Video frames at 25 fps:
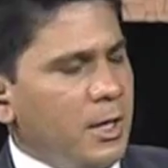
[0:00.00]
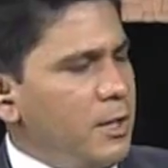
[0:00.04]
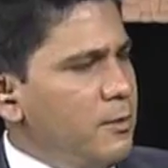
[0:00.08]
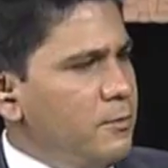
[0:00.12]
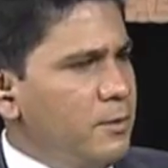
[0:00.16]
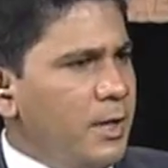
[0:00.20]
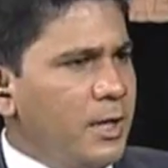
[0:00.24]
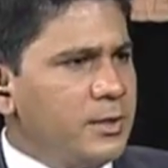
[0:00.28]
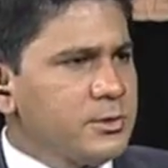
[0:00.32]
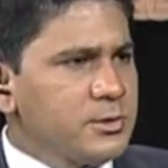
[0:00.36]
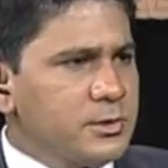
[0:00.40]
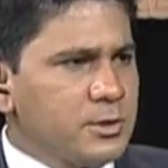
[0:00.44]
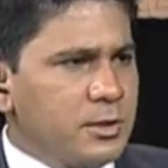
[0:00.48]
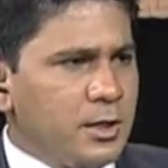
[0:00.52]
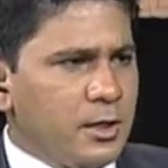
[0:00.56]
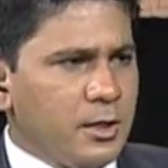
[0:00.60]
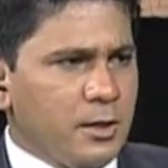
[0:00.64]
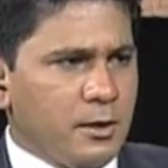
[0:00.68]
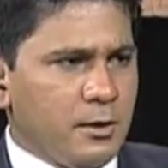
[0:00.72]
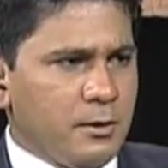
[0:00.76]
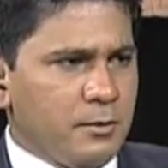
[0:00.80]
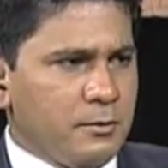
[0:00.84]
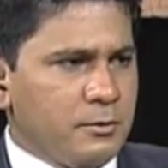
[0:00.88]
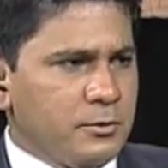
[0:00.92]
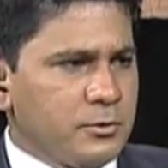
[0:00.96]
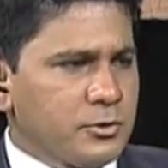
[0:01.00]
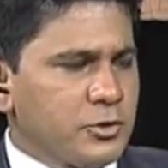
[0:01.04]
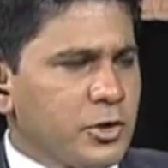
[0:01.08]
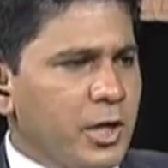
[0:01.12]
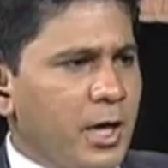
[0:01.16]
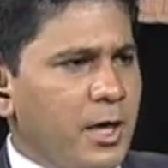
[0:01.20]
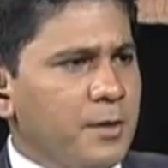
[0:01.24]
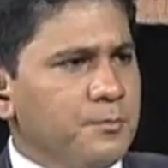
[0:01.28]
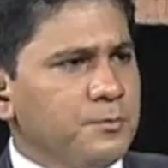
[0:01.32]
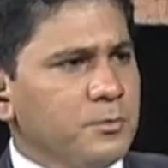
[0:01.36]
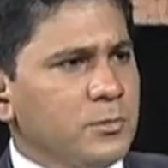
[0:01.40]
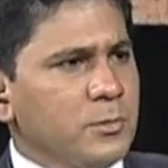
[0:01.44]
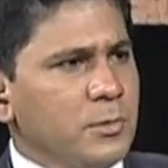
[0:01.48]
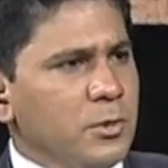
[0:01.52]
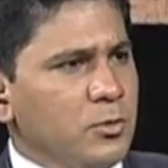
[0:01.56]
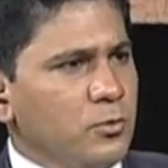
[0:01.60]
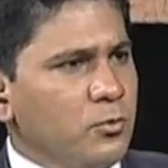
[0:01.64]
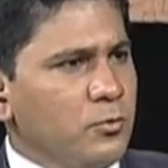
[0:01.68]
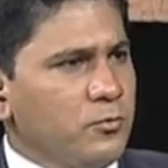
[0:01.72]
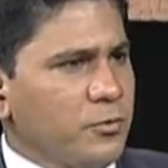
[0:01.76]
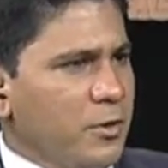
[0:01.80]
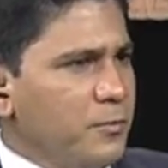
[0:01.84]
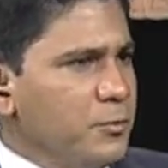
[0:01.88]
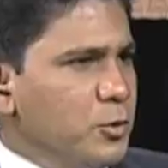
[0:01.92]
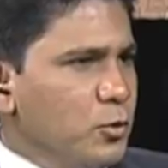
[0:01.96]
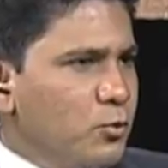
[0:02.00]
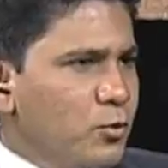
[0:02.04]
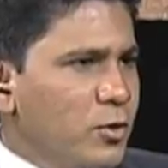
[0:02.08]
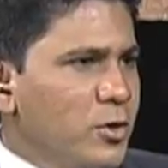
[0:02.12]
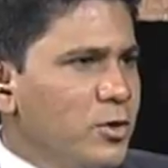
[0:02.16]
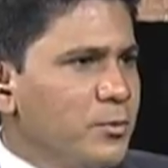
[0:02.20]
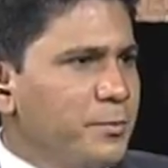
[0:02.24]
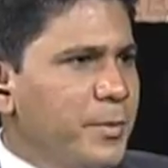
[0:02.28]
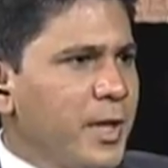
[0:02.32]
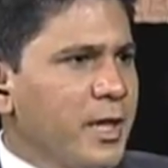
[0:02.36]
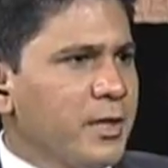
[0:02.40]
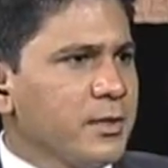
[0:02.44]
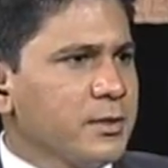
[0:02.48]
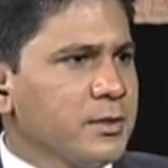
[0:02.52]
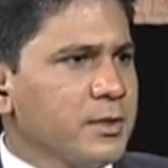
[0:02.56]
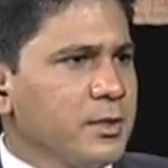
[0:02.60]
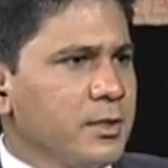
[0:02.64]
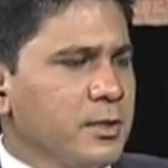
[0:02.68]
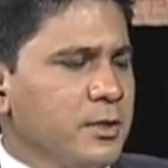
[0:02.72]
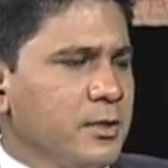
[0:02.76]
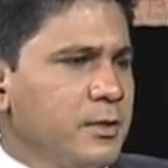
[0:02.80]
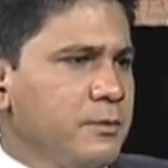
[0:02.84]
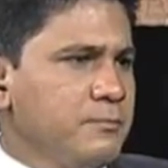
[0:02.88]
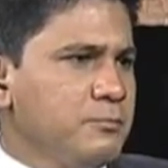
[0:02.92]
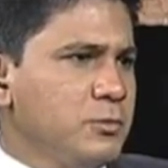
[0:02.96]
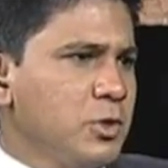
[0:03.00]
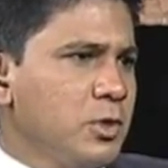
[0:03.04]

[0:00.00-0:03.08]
Last uh, time from the World Bank uh,